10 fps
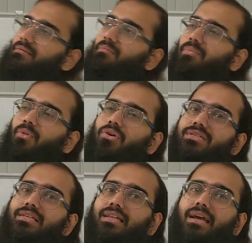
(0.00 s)

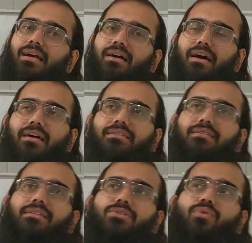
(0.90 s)
mostly they
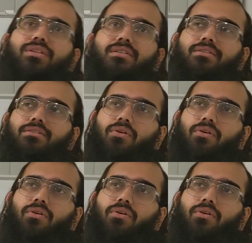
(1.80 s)
ask these questions,